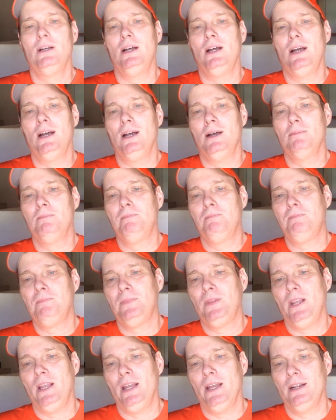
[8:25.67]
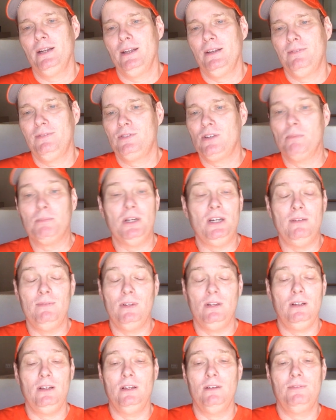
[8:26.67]
And if something
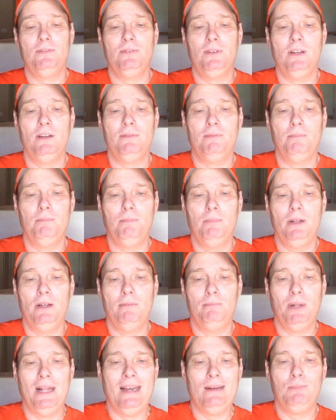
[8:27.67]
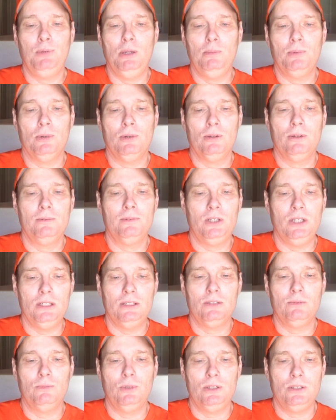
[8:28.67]
even if black people
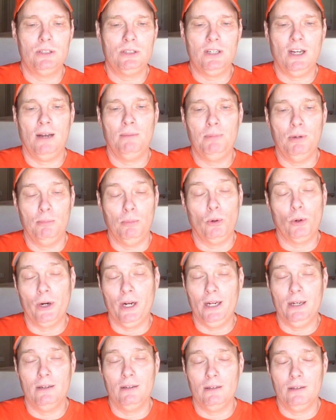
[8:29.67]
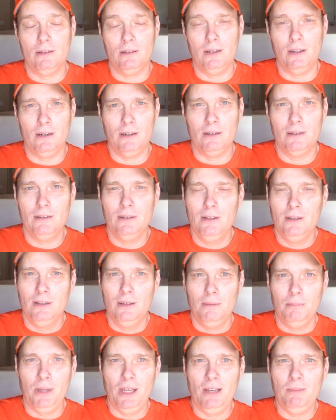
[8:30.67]
wouldn't stop aborting their
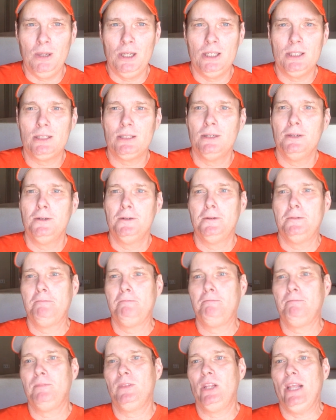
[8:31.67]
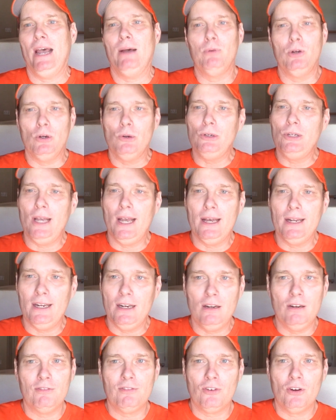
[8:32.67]
babies, that would go down
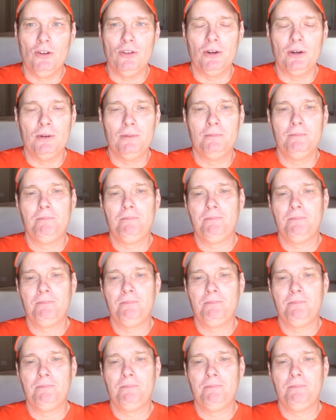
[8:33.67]
any further.